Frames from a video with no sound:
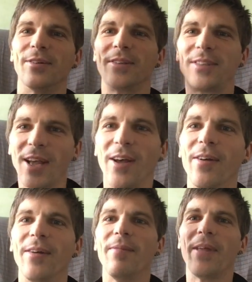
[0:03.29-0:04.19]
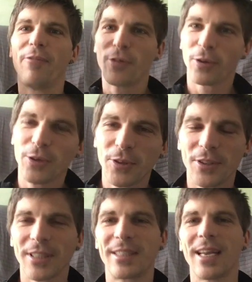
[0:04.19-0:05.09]
So, if you're new to
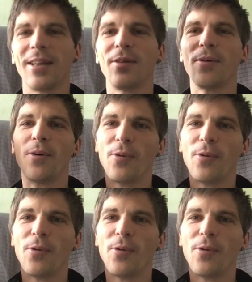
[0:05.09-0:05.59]
this channel,